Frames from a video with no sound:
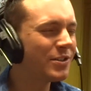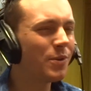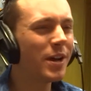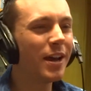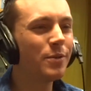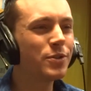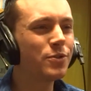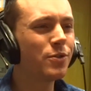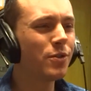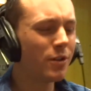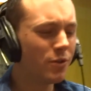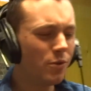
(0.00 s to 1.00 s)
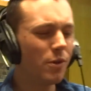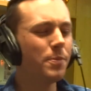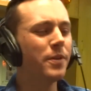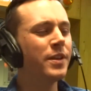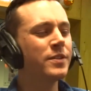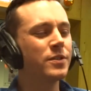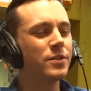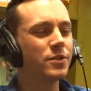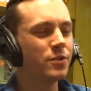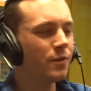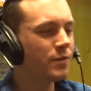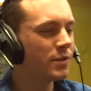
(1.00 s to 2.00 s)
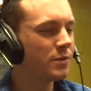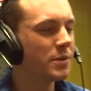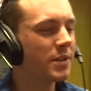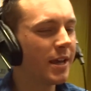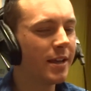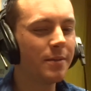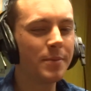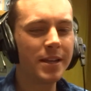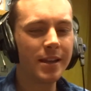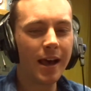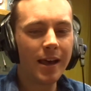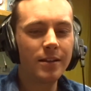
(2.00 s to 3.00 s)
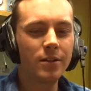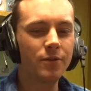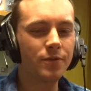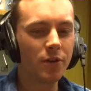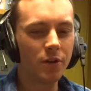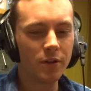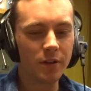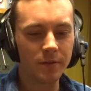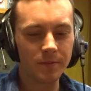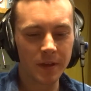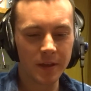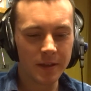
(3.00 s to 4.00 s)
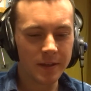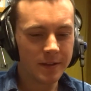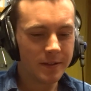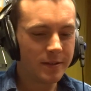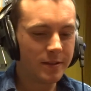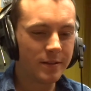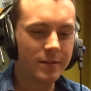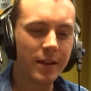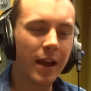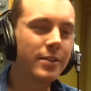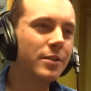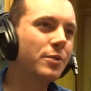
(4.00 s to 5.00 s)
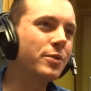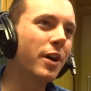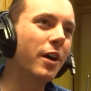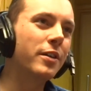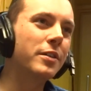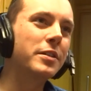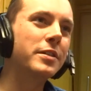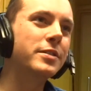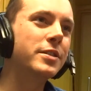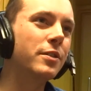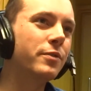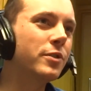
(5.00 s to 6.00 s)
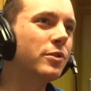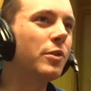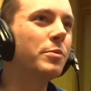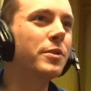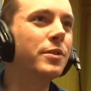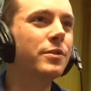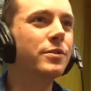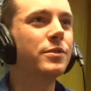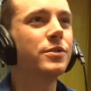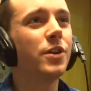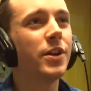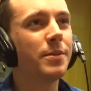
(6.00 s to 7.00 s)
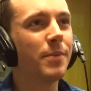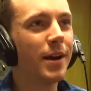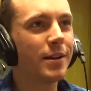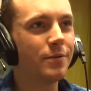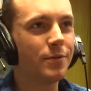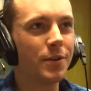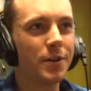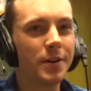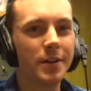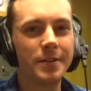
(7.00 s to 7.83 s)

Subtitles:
so I grew up on that sort of stuff since I was a kid. I mean, Nan loved all the Daniel O'Donnell, and she loved the Dubliners and Johnny McAvoy